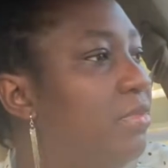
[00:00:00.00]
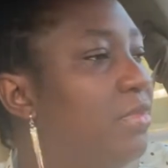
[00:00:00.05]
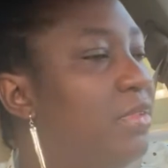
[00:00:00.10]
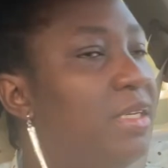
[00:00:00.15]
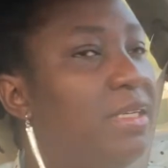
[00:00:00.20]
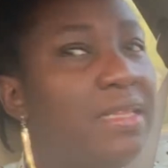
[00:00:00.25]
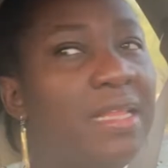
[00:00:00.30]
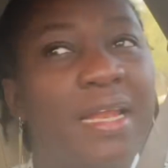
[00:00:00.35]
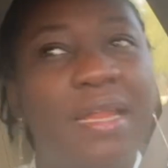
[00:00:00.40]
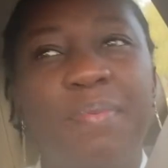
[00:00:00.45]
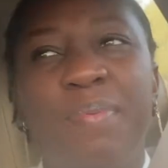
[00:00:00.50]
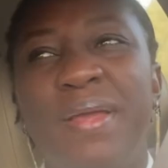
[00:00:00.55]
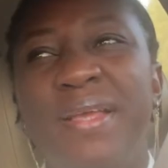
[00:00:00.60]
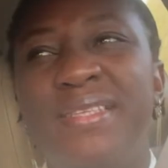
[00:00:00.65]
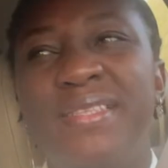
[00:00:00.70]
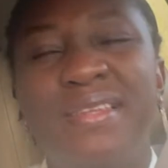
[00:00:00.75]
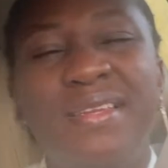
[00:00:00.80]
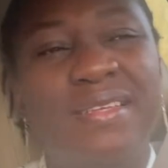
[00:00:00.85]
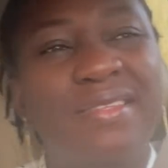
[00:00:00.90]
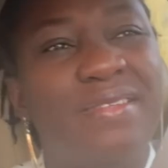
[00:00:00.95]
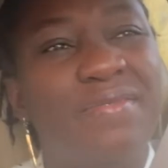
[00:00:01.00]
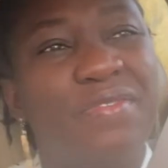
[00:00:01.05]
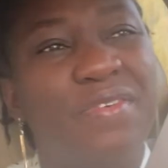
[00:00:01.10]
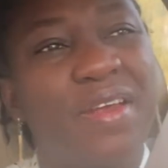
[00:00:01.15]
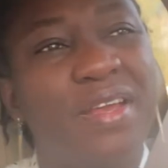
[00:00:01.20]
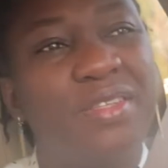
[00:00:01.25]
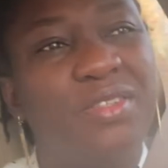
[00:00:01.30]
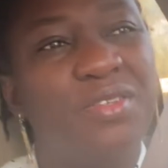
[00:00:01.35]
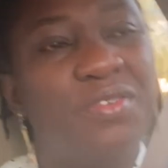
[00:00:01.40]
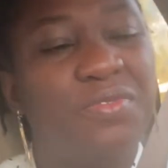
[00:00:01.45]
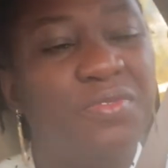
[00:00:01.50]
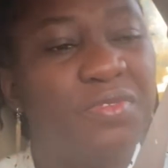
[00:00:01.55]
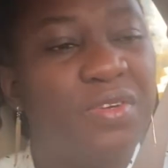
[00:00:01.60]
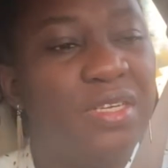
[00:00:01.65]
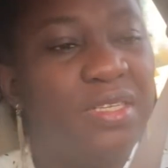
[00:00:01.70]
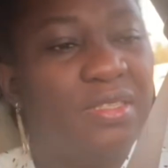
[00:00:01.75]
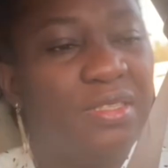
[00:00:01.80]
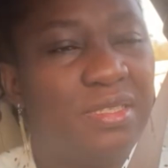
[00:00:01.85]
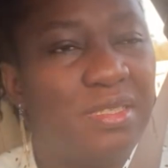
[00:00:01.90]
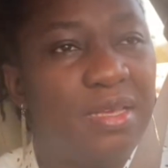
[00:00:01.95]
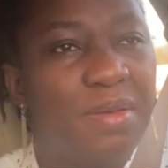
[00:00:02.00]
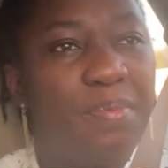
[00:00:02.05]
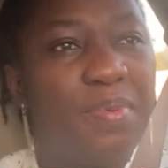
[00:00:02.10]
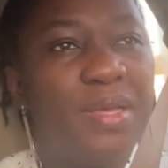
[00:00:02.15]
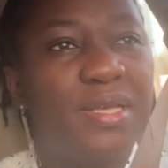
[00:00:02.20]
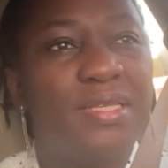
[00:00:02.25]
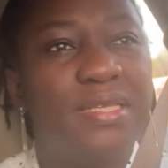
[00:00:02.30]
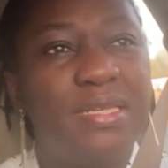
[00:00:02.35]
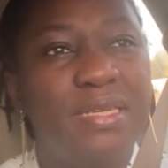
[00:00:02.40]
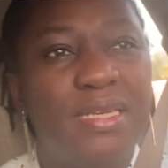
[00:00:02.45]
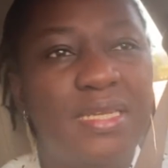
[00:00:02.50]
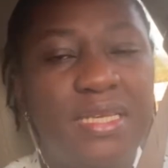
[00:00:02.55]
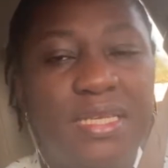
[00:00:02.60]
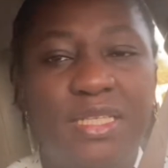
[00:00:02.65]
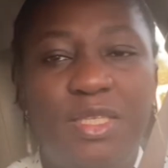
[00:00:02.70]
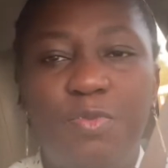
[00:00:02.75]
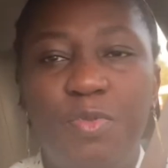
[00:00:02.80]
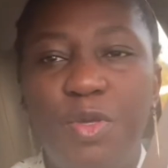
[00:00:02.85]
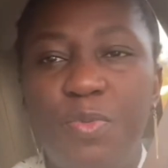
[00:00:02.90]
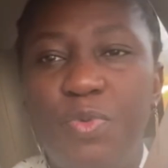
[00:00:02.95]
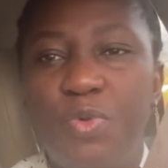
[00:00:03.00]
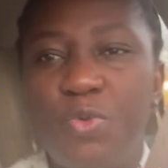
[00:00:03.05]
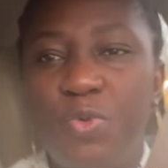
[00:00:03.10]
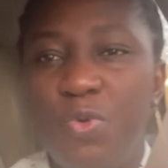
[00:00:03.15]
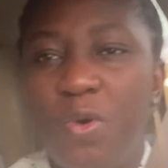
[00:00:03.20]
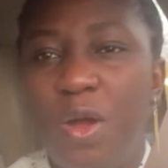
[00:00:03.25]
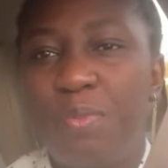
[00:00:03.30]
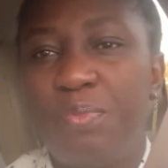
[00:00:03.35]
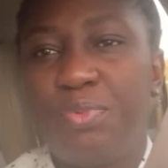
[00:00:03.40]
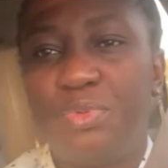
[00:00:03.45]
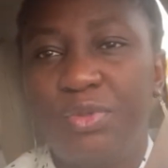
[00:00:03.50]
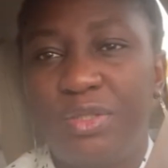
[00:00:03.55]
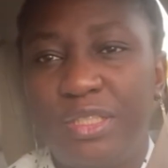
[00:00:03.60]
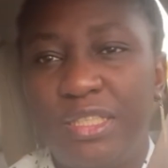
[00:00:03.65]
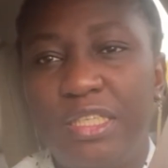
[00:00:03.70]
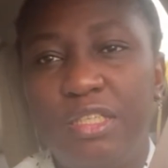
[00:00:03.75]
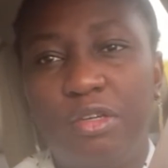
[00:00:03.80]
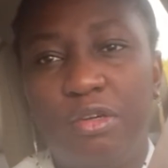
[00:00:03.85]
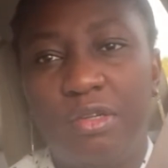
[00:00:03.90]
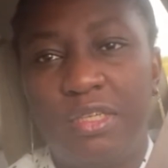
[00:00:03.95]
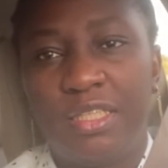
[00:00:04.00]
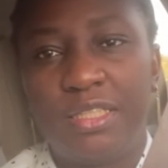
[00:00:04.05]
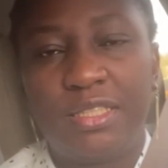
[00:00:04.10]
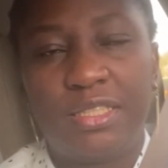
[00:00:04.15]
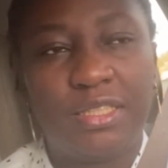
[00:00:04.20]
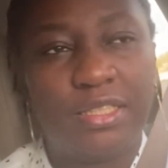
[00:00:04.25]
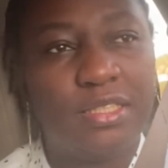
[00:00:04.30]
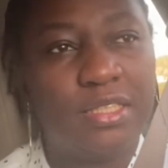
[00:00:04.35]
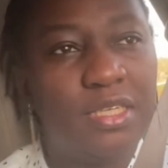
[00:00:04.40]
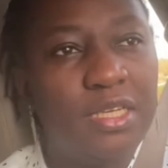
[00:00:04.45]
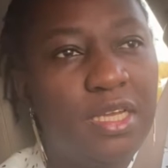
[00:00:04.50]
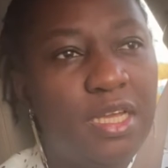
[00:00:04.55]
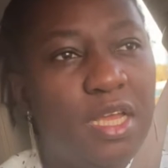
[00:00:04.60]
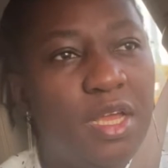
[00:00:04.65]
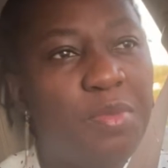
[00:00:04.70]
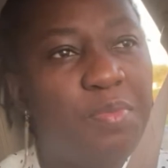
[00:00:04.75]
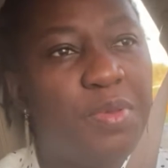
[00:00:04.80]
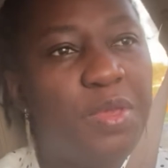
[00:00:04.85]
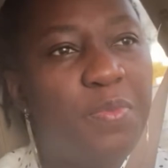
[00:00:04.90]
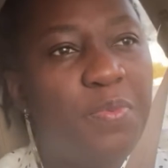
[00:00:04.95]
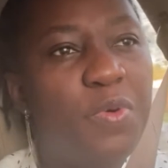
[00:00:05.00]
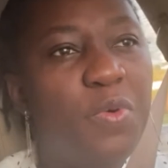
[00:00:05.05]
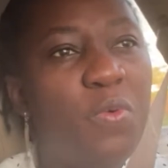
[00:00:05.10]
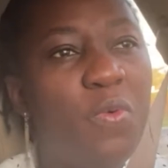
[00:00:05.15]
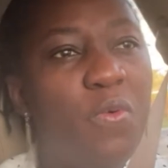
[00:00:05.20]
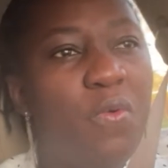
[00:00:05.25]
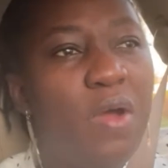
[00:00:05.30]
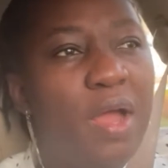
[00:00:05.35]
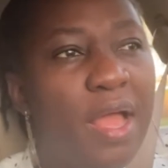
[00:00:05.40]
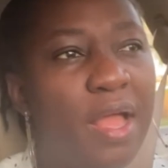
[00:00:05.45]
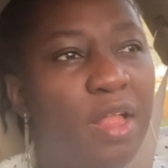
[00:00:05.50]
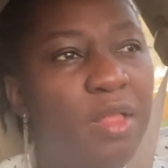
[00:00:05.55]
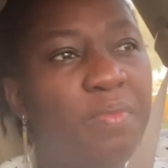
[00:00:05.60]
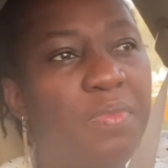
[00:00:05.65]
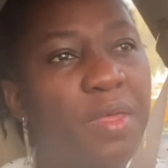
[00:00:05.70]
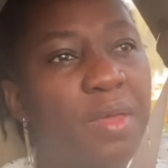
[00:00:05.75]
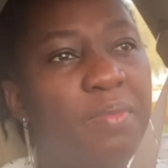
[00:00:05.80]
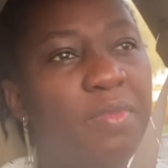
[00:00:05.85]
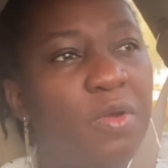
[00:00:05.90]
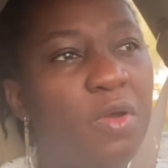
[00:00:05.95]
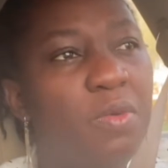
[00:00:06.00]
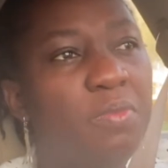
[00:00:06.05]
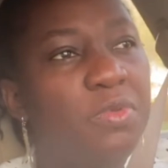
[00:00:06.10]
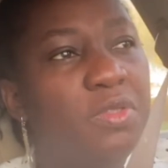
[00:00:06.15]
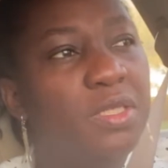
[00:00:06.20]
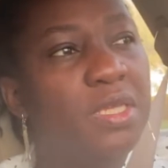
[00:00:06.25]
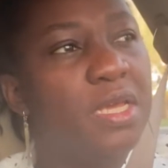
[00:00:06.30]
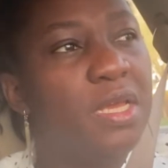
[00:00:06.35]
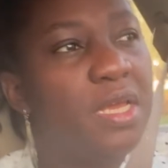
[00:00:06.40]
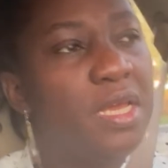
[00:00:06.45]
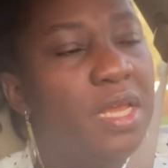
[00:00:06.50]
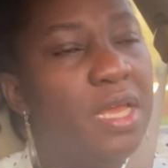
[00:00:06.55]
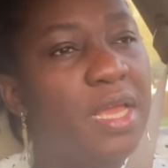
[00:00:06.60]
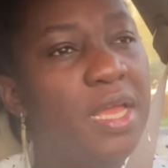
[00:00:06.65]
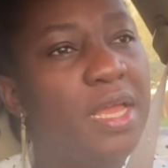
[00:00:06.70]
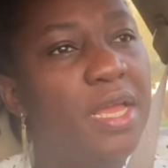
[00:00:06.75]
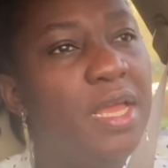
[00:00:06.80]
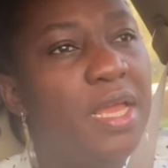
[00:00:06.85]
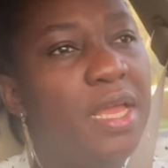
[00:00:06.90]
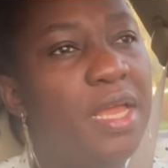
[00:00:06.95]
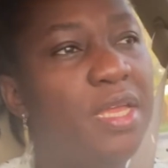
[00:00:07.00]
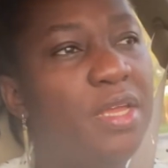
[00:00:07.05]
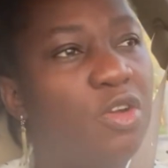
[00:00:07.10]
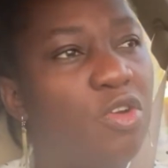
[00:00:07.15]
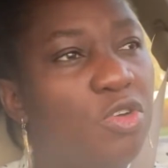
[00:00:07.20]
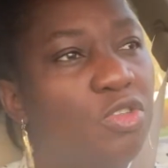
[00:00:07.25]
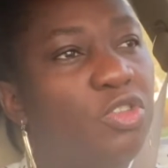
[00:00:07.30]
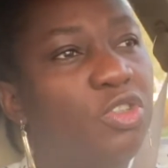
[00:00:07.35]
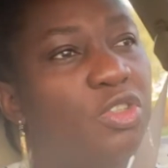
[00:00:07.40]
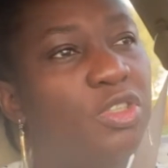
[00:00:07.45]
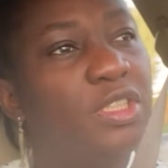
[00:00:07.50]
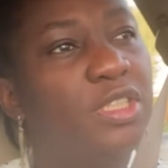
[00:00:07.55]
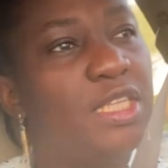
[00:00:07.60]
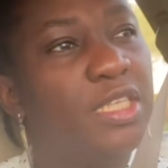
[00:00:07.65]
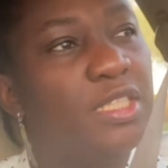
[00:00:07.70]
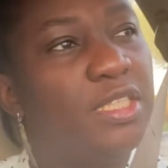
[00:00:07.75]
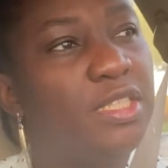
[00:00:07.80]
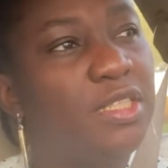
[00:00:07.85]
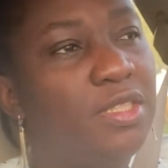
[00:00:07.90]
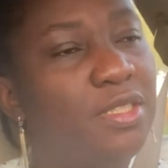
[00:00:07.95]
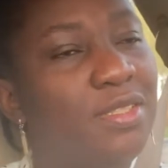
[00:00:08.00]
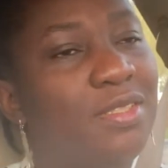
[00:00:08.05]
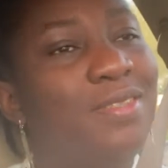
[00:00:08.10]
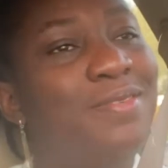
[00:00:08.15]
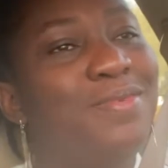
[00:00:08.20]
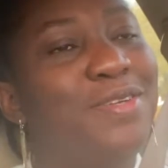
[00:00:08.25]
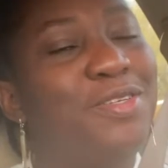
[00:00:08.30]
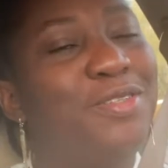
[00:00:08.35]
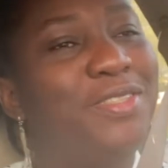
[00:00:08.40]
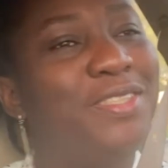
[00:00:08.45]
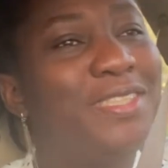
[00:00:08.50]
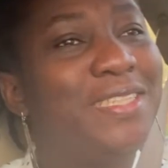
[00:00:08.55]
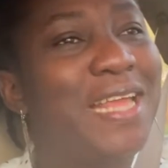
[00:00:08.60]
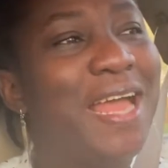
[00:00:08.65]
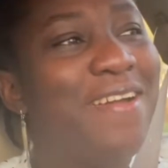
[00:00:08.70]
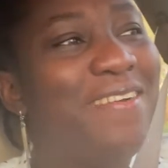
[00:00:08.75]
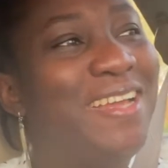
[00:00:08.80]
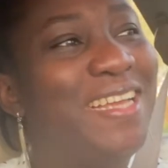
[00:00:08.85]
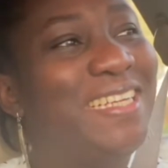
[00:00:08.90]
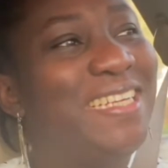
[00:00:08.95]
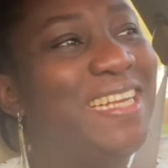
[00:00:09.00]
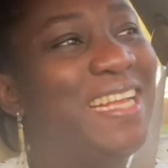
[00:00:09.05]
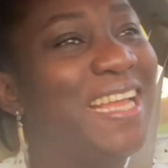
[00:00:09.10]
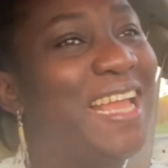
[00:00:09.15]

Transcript: That a person needs a variety of friends. A person needs people who are brutally honest. People who will help them come to consciousness. I used to say like